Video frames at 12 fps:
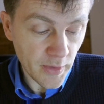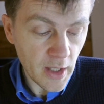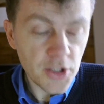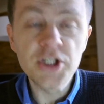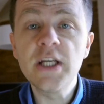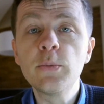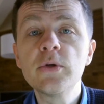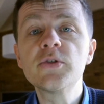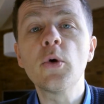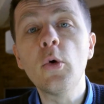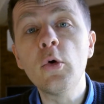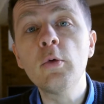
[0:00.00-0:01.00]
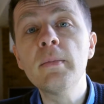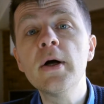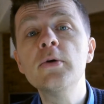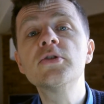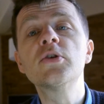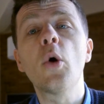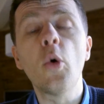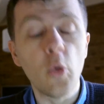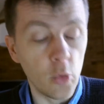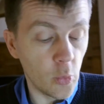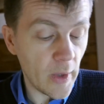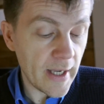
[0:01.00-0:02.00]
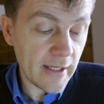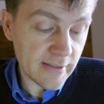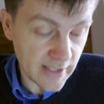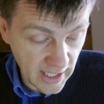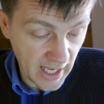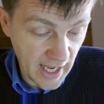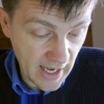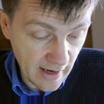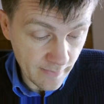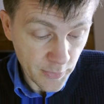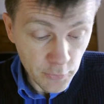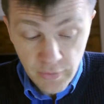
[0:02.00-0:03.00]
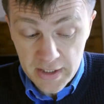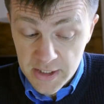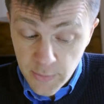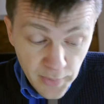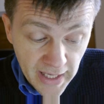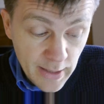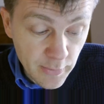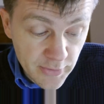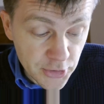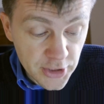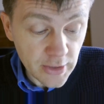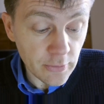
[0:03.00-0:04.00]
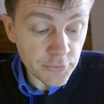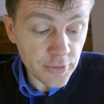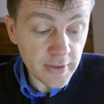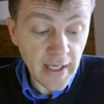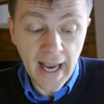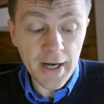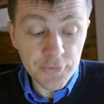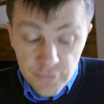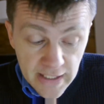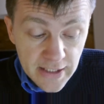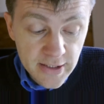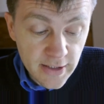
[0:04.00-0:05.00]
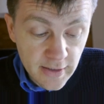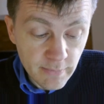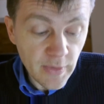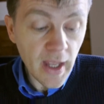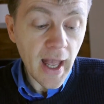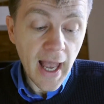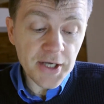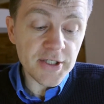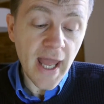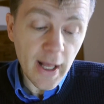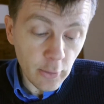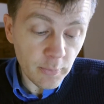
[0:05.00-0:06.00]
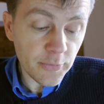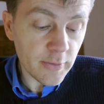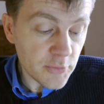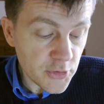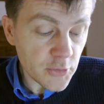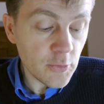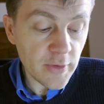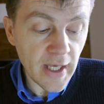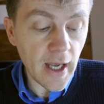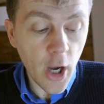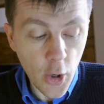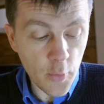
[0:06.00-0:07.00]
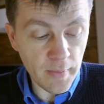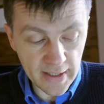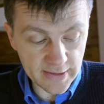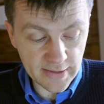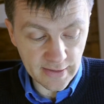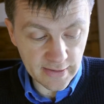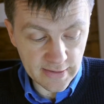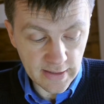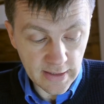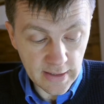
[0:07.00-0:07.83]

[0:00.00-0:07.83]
She was almost always there, ready to play with the children and read to them and to help them do their home lessons.